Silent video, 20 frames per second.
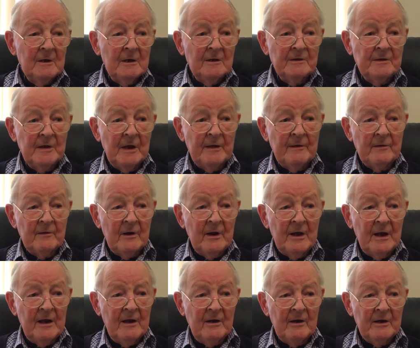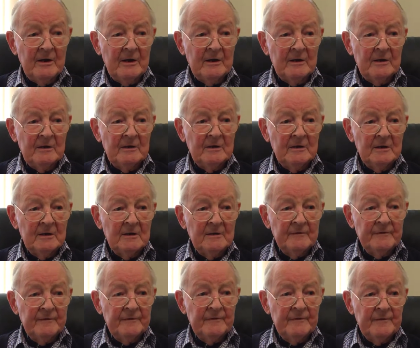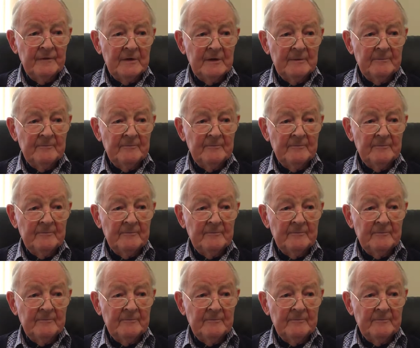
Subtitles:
The other area of